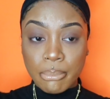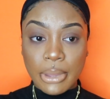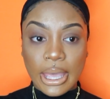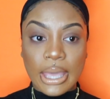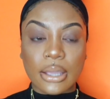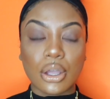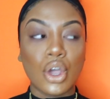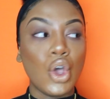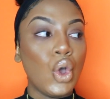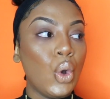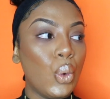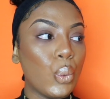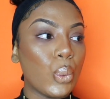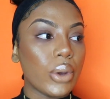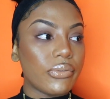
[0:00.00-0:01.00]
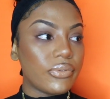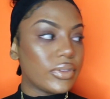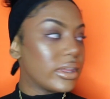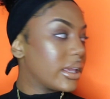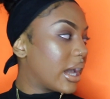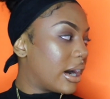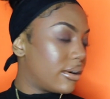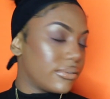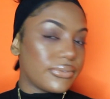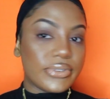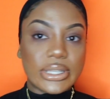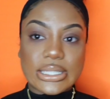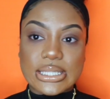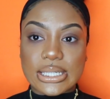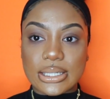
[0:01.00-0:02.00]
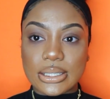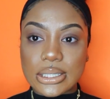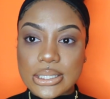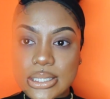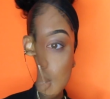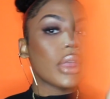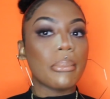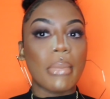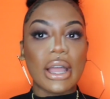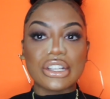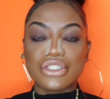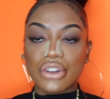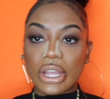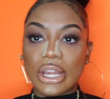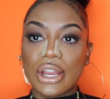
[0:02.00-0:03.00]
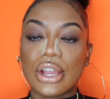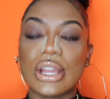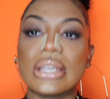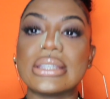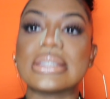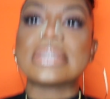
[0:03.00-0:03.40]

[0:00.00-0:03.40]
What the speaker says: back with the outfit tease. My trainer is